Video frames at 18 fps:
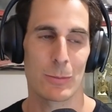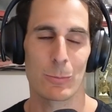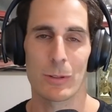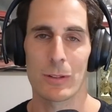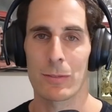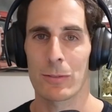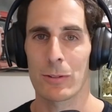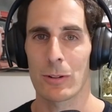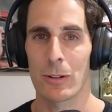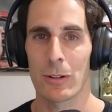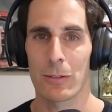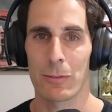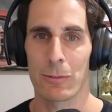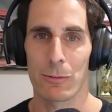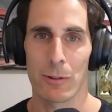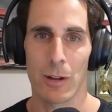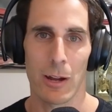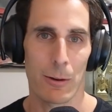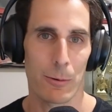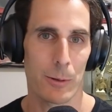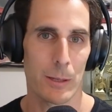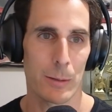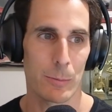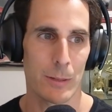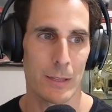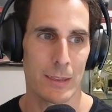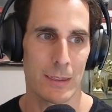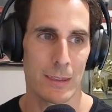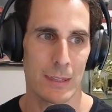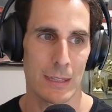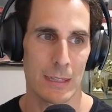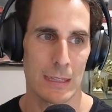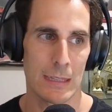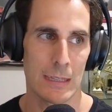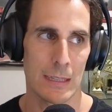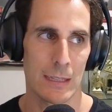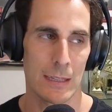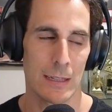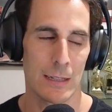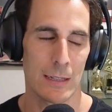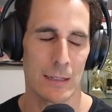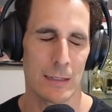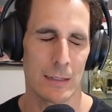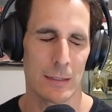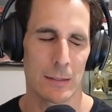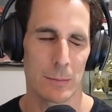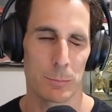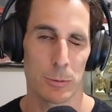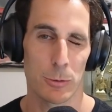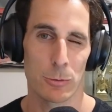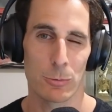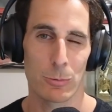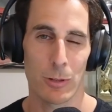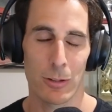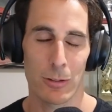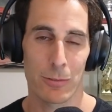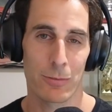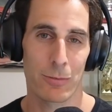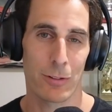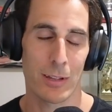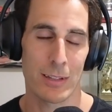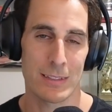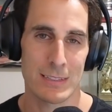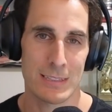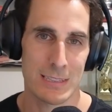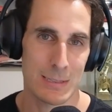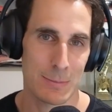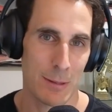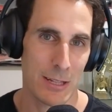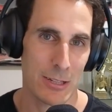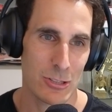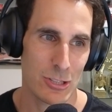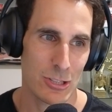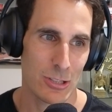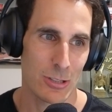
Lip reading: We've got Ferrari with the pull rod front suspension.